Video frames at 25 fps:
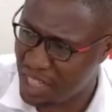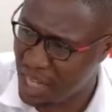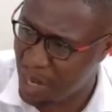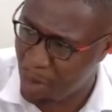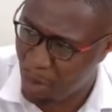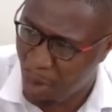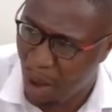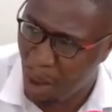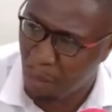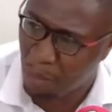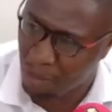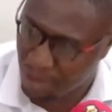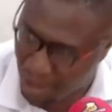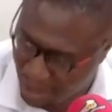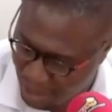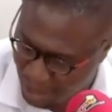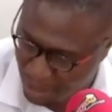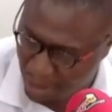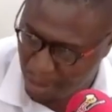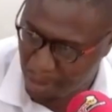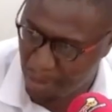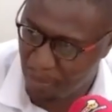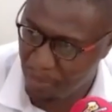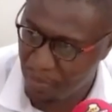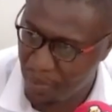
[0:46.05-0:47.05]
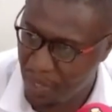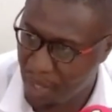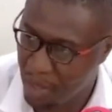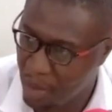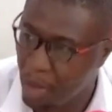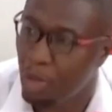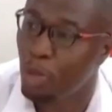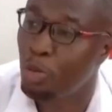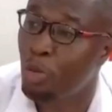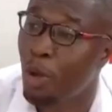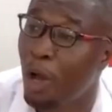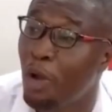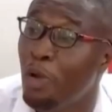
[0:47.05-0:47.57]
e kwa bon tin o
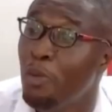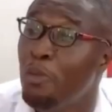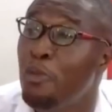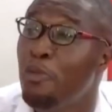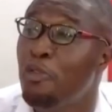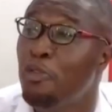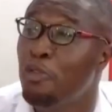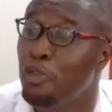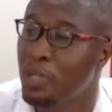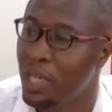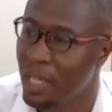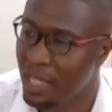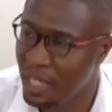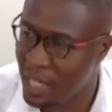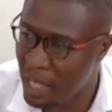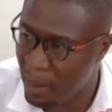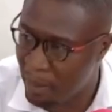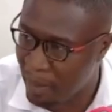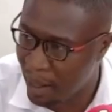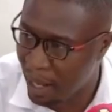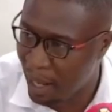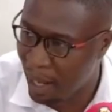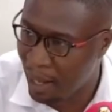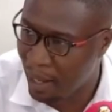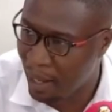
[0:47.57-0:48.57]
to adu buafu ye ye ba